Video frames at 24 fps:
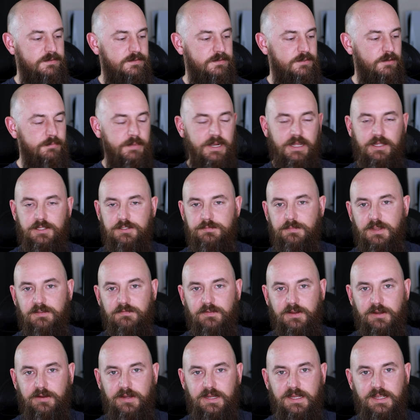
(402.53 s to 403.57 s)
your mileage may
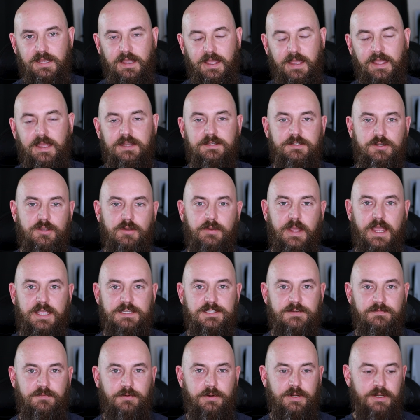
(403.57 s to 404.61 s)
vary. I had to go
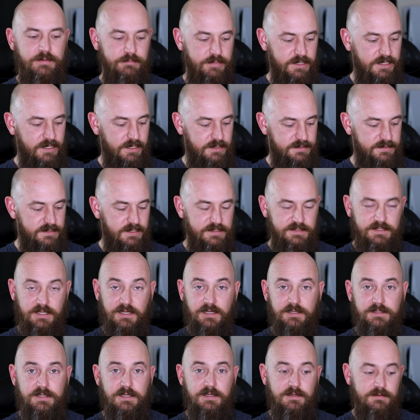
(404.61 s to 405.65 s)
ask for it because they said
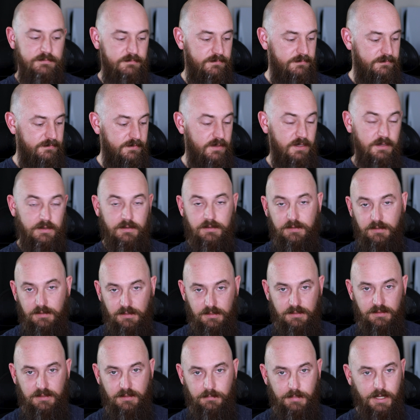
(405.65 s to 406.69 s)
it didn't fit
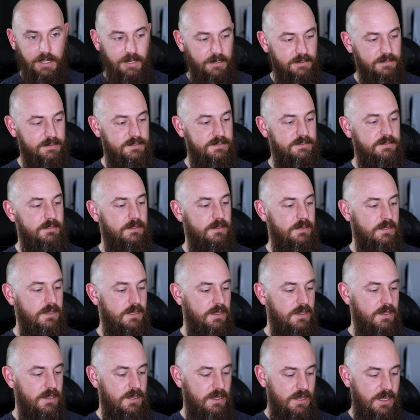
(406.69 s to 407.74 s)
in the box.
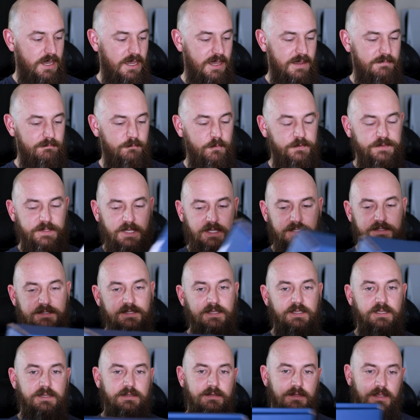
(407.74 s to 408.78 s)
With that
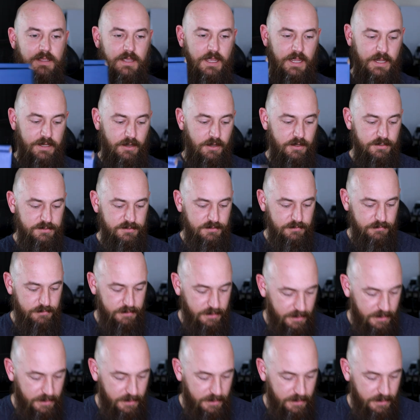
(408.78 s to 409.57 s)
said, I also